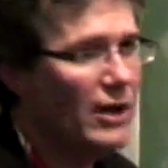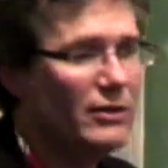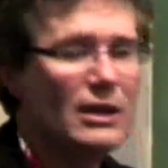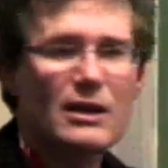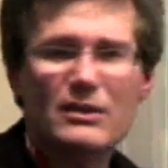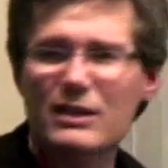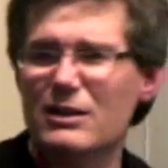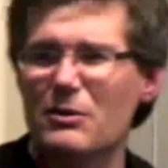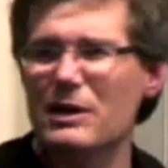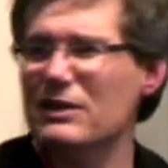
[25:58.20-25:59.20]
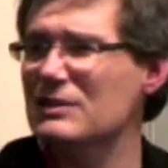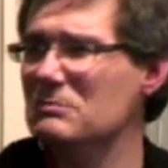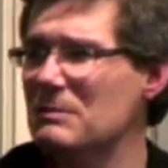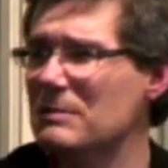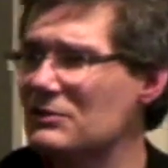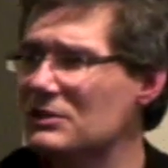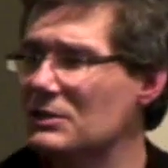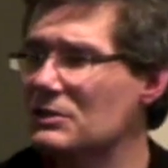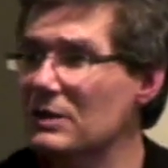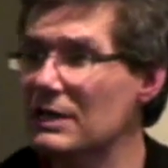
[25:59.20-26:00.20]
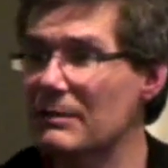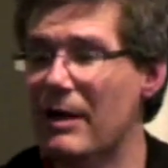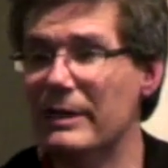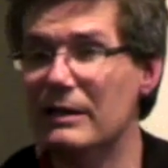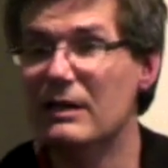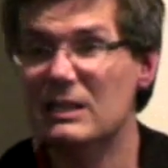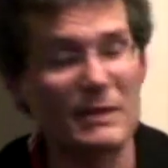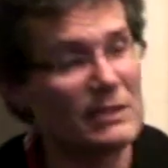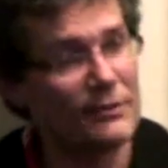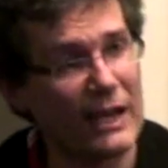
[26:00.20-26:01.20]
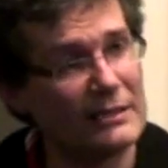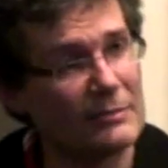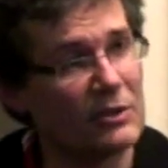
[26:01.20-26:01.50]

on your own that no one else seems to be interested in doing at the moment, especially if